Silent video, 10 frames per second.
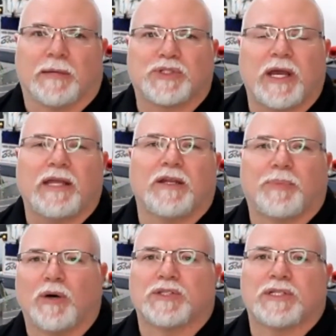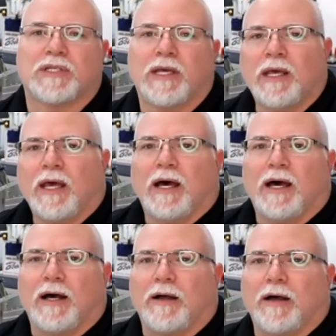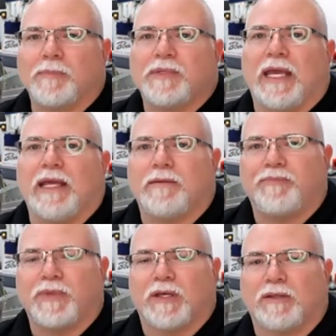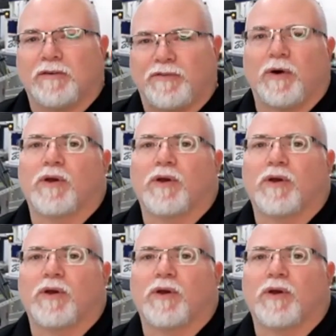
I'm trying to post, uh, update the